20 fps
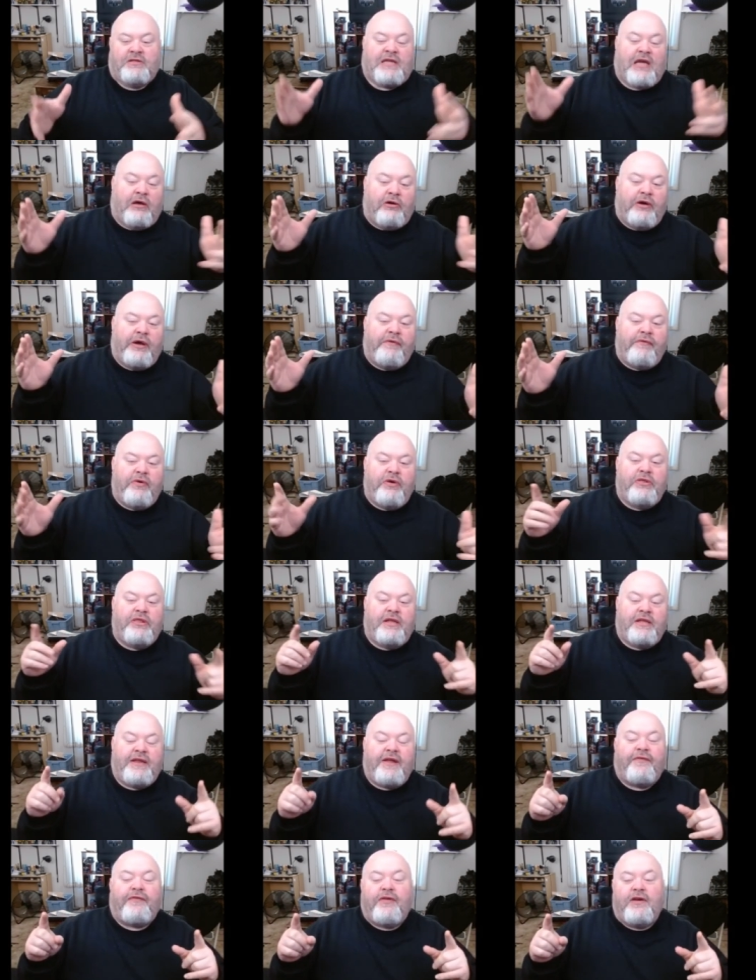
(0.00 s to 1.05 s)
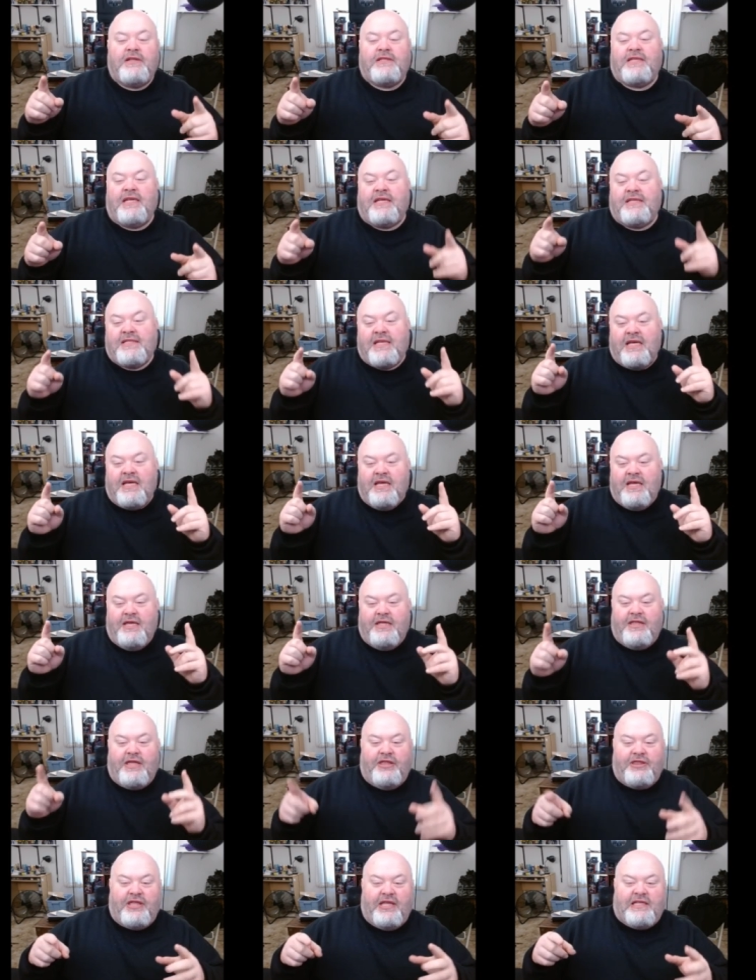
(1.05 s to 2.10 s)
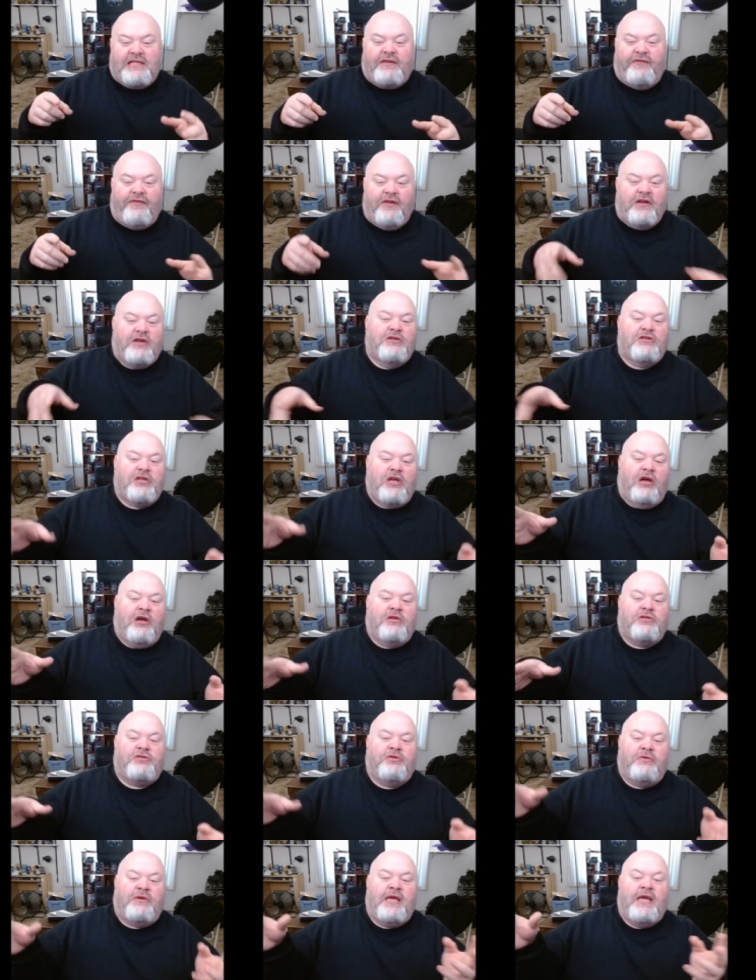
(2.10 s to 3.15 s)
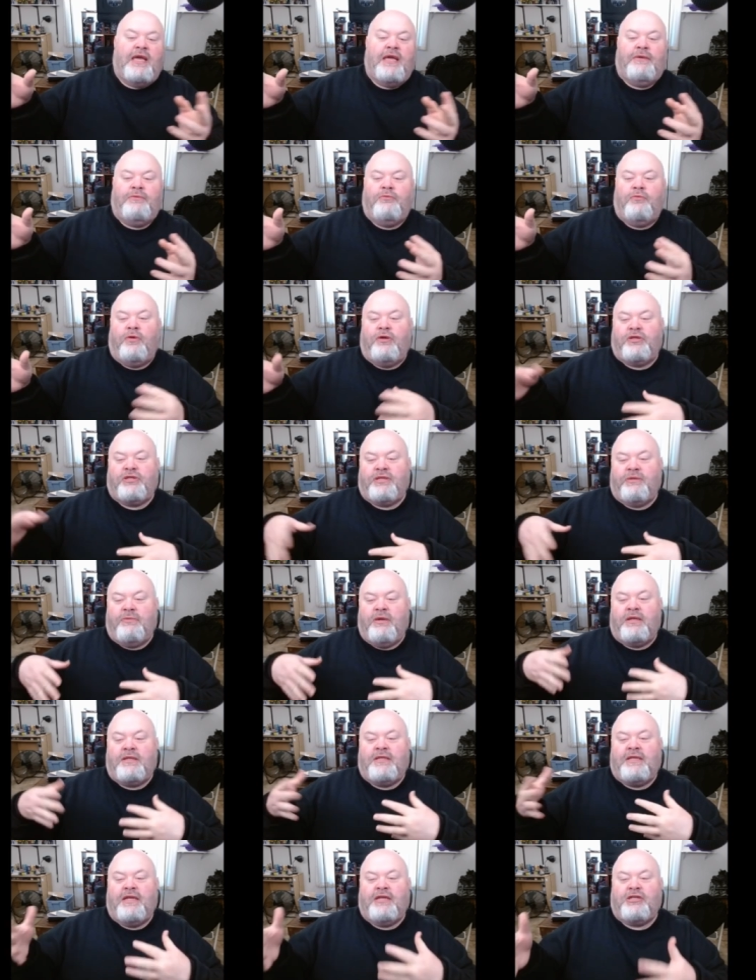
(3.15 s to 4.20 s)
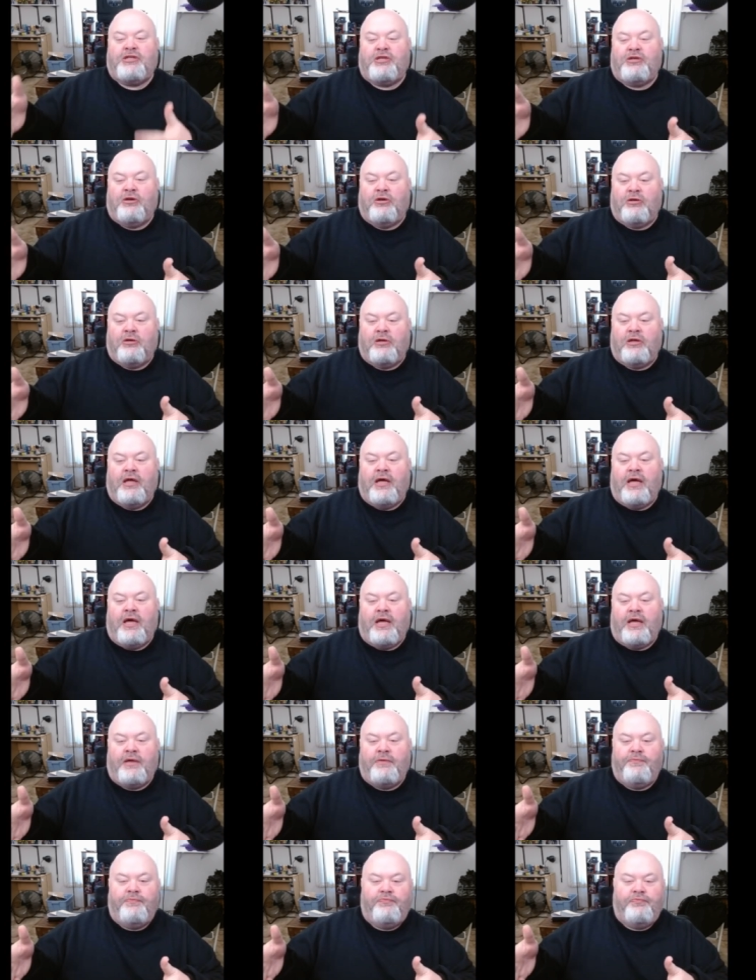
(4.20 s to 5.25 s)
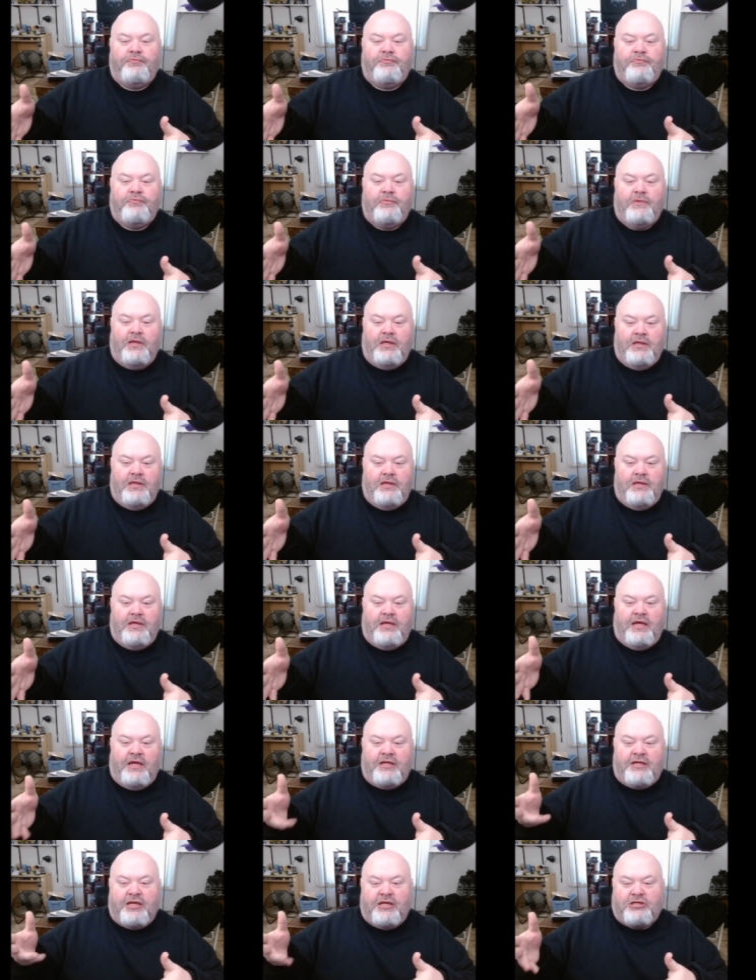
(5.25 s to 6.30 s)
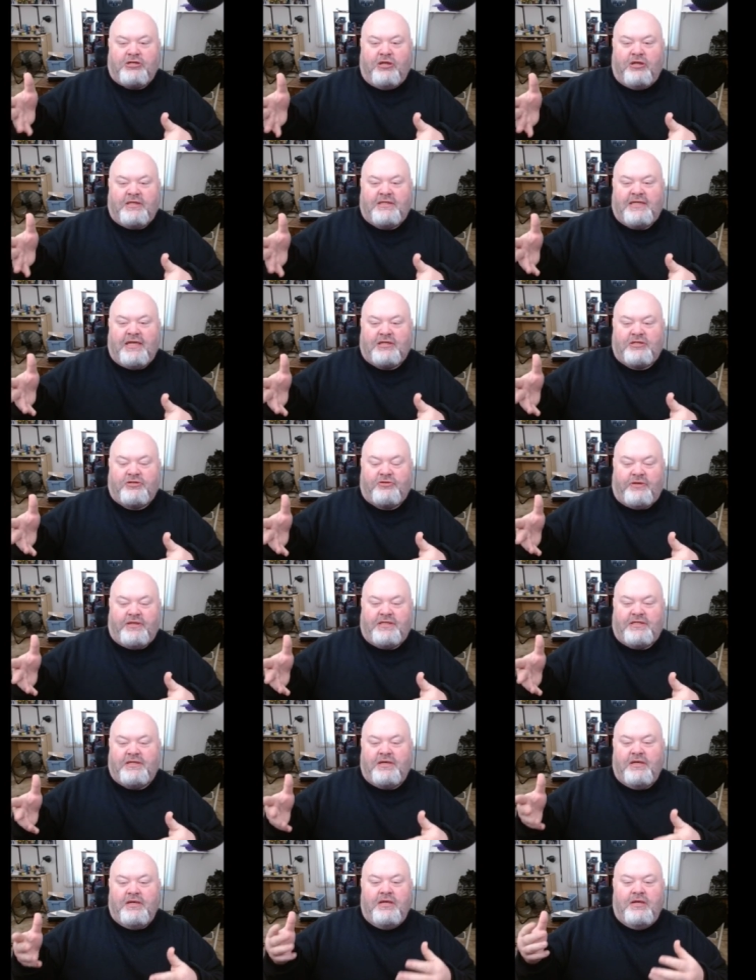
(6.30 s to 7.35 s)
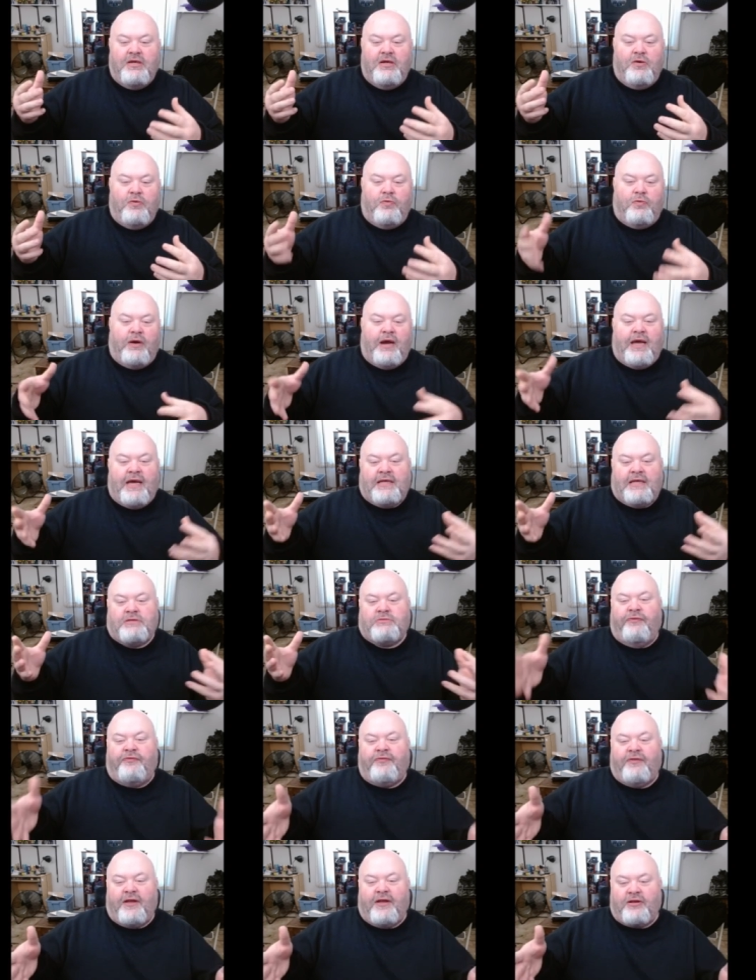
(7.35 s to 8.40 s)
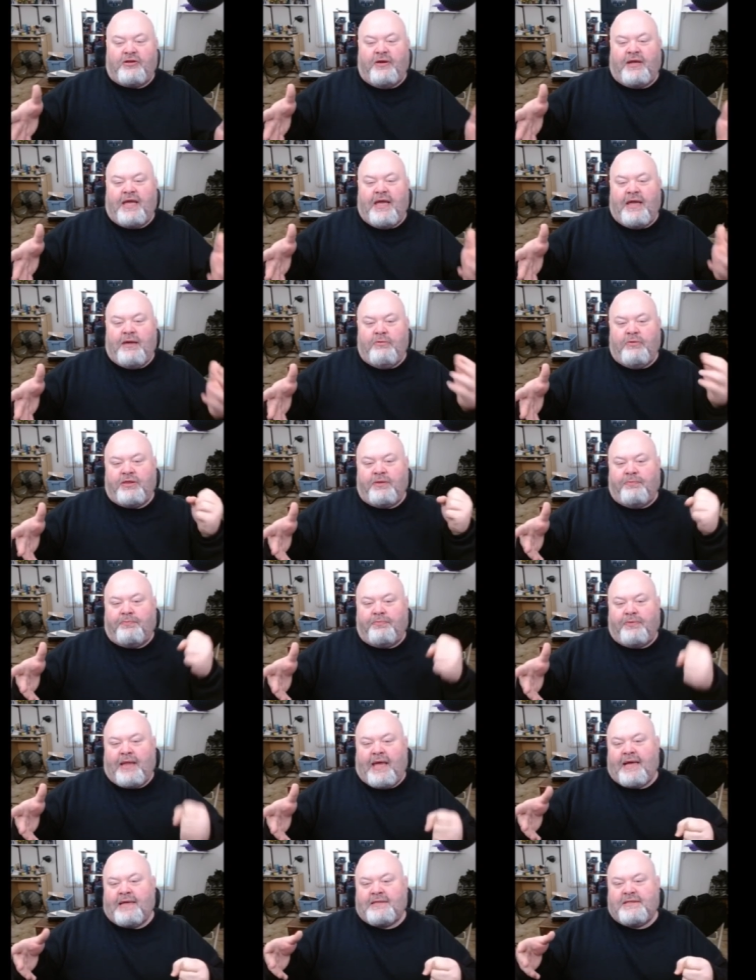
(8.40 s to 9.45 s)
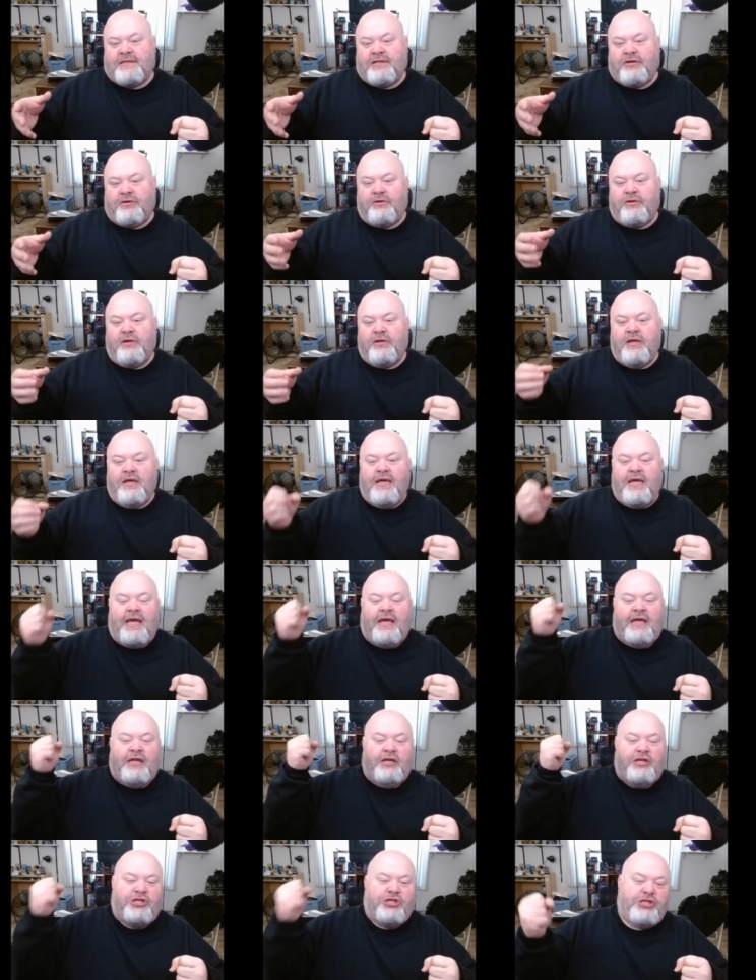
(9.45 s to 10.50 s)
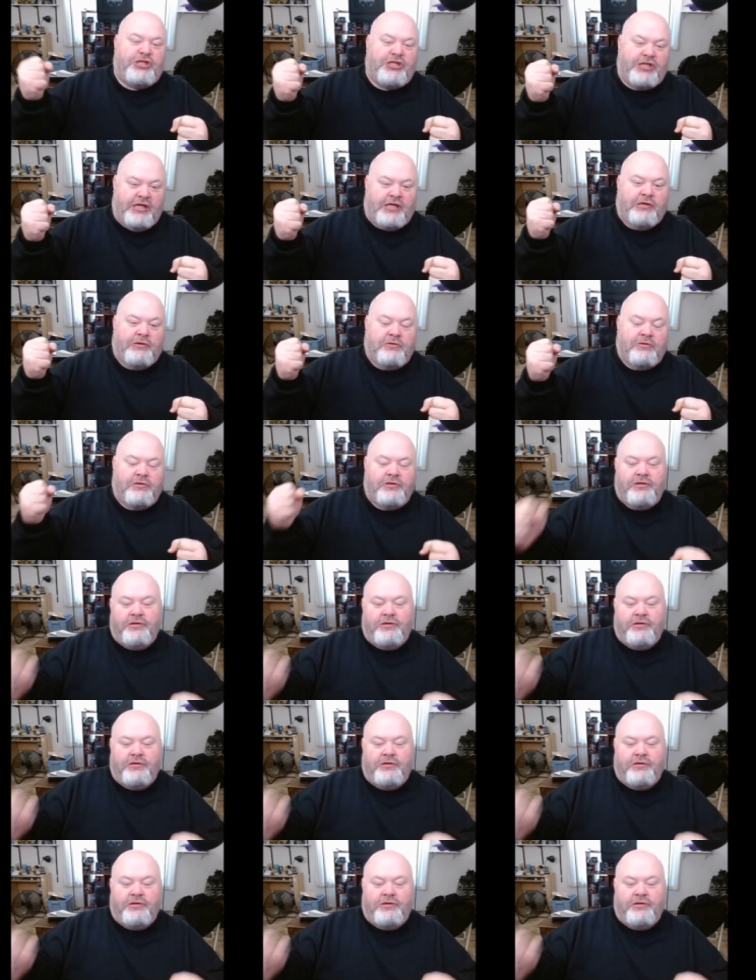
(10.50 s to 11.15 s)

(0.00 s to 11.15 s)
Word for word: However, the difference is that these figures also came with some additional uh additional accessories, whereas Reflector came with a blaster and a shield.